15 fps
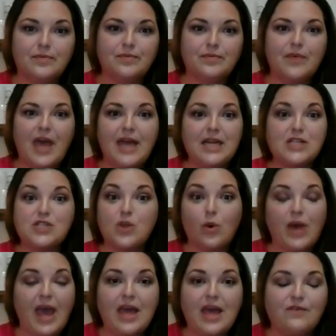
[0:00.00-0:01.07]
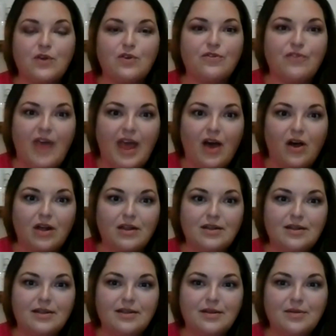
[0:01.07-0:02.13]
And it's okay if you
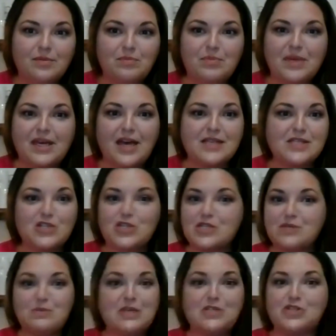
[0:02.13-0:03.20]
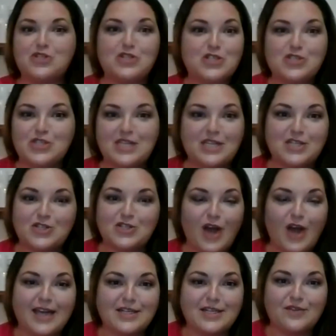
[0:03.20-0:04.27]
fail, because it just means you just need to
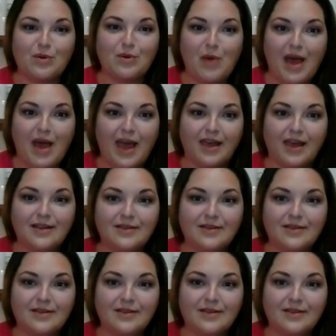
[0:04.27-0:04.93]
try a different way.